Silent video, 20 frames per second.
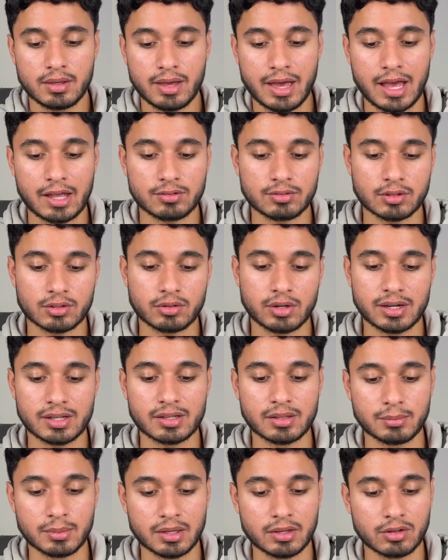ask for the credit
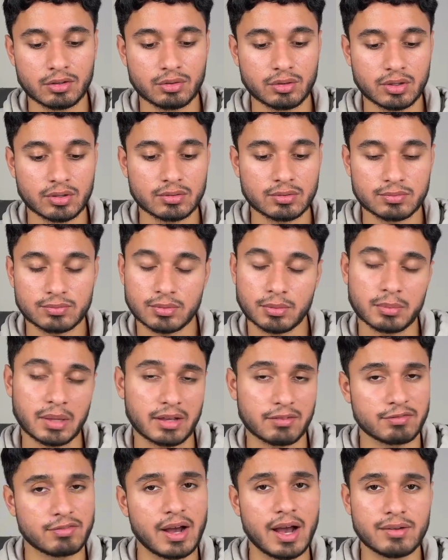limit increase from
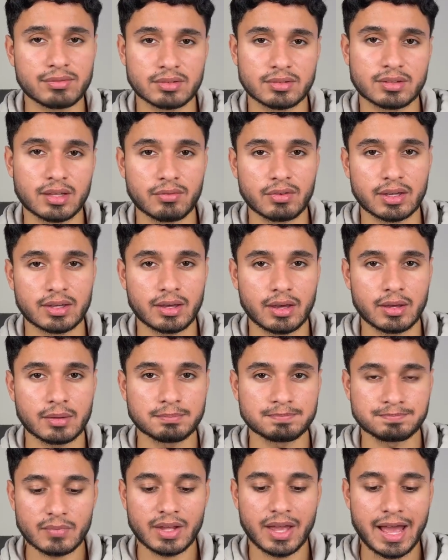like 5 to 7K.
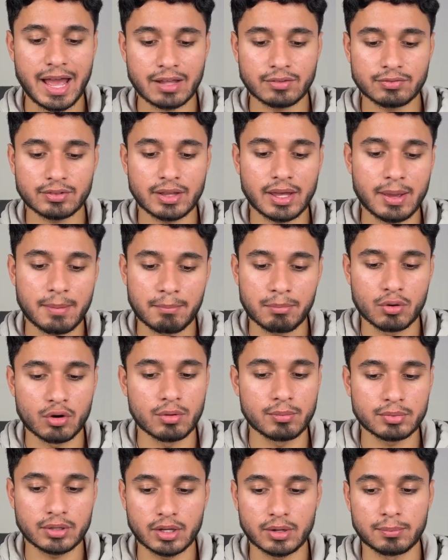Ask for that,
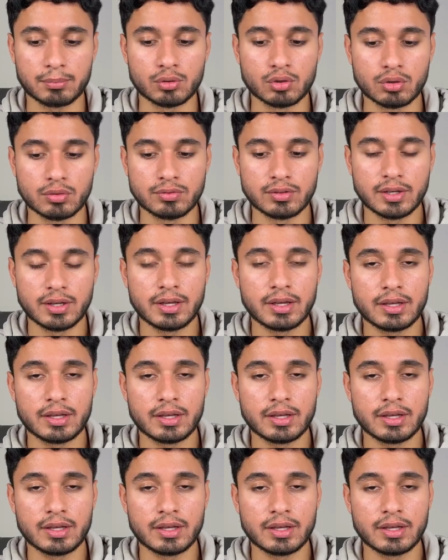boom, get approved.